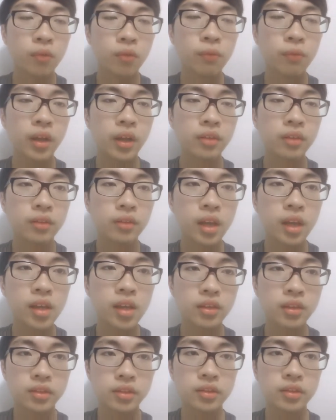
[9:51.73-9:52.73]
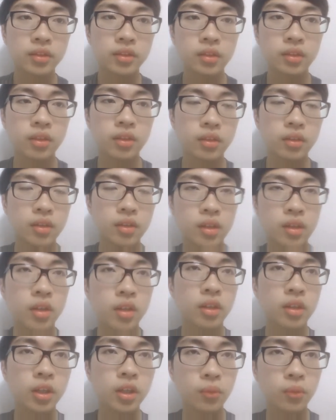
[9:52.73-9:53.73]
When there is
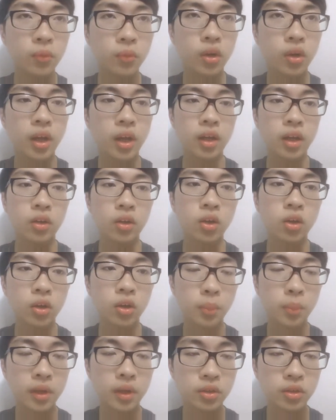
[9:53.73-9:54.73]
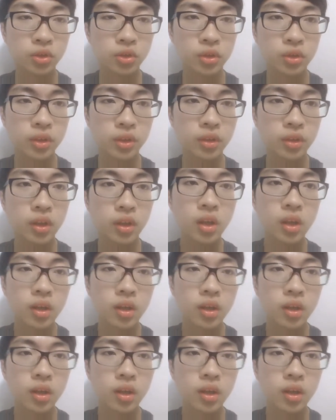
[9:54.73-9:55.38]
the teamwork and collaboration,